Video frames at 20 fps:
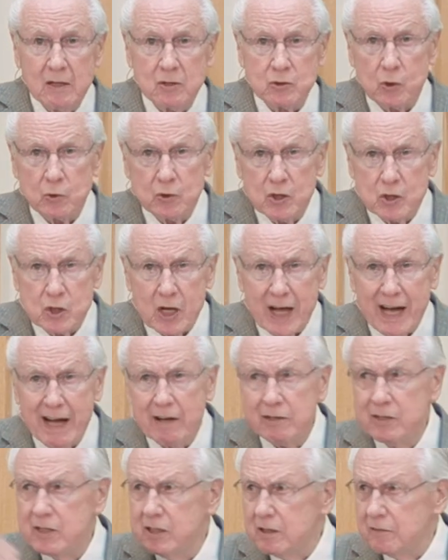So this
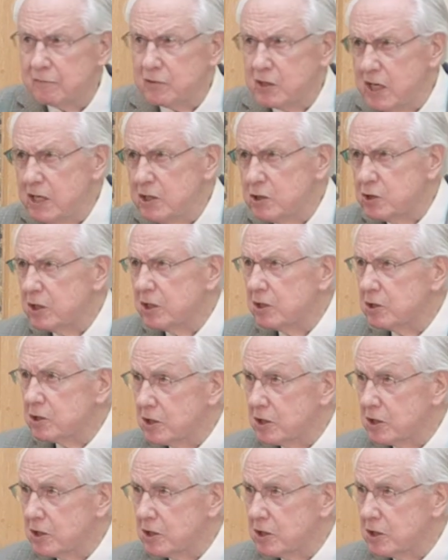idea of teaching,